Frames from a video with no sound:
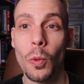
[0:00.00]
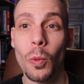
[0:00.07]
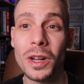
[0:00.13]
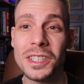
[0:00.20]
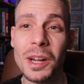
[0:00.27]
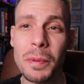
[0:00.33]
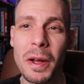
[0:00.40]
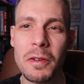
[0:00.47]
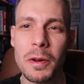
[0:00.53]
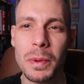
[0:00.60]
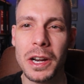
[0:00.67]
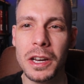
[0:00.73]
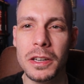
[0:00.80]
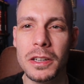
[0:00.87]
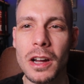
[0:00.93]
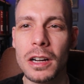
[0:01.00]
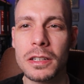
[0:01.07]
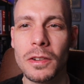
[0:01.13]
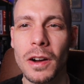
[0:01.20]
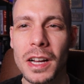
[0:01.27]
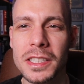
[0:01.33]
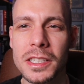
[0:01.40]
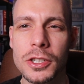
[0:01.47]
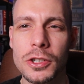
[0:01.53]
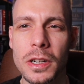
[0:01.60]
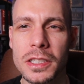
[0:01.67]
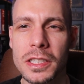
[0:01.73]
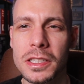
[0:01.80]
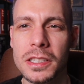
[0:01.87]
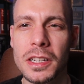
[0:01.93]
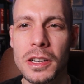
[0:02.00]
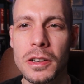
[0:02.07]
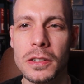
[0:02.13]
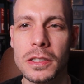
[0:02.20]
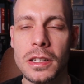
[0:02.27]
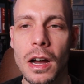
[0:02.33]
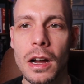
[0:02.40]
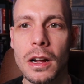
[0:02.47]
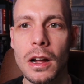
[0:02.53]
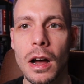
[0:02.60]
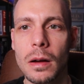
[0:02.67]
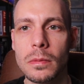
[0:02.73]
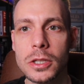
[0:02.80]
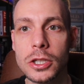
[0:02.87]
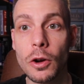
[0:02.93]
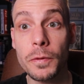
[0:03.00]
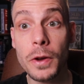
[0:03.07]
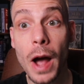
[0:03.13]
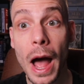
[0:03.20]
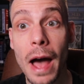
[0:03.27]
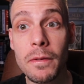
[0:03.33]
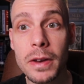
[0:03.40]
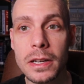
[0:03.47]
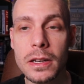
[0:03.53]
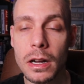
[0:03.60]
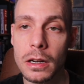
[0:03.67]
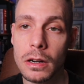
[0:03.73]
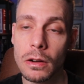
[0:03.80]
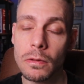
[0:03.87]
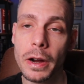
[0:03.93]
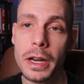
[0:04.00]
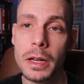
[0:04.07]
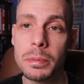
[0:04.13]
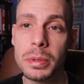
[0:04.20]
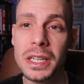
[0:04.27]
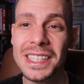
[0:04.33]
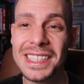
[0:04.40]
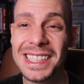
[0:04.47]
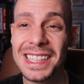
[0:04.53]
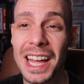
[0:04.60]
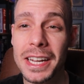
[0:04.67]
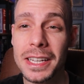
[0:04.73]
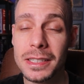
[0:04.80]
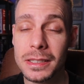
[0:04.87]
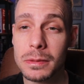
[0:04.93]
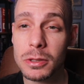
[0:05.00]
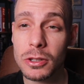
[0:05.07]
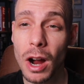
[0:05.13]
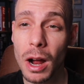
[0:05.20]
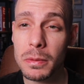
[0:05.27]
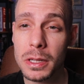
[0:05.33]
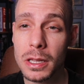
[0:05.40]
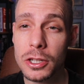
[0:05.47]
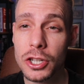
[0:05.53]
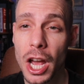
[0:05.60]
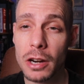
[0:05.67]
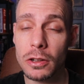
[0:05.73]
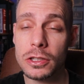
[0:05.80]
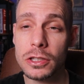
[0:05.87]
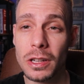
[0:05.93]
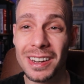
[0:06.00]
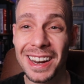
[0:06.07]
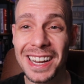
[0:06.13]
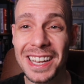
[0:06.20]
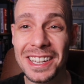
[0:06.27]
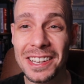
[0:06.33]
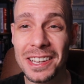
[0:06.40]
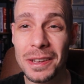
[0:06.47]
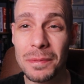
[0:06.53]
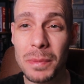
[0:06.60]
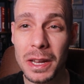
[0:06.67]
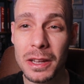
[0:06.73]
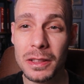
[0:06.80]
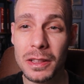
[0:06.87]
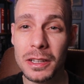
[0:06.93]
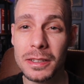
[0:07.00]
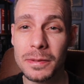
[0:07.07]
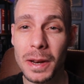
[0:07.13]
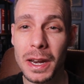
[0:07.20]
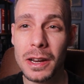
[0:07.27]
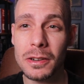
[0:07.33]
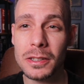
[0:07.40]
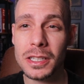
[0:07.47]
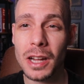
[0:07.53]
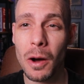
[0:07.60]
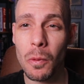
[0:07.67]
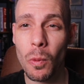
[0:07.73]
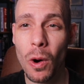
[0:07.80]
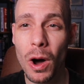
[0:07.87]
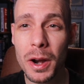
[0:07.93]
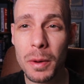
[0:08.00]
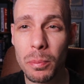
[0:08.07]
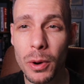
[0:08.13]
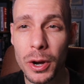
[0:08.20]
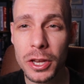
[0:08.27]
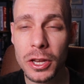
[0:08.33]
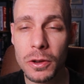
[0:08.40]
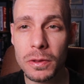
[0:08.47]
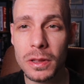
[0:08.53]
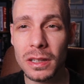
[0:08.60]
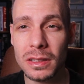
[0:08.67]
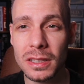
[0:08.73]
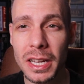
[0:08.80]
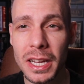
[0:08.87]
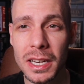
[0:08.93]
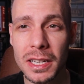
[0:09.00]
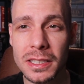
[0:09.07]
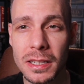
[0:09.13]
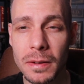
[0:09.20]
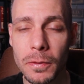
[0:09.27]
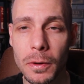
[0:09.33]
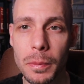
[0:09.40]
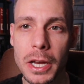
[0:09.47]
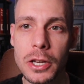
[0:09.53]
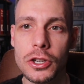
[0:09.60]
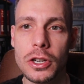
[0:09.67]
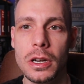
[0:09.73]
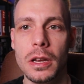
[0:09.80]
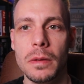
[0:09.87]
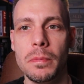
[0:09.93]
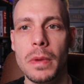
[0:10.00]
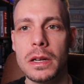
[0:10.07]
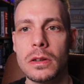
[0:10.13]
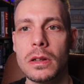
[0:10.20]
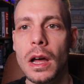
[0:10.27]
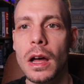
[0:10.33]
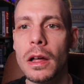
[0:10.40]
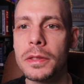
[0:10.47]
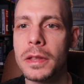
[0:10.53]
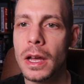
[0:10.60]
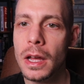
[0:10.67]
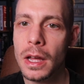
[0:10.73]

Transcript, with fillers: What's up everybody, Dr. Rossi Shrinks in Sneakers.com. So if you haven't done it already, please like and subscribe to the channel so that I can keep making these videos. I want to bring you the latest information in mental health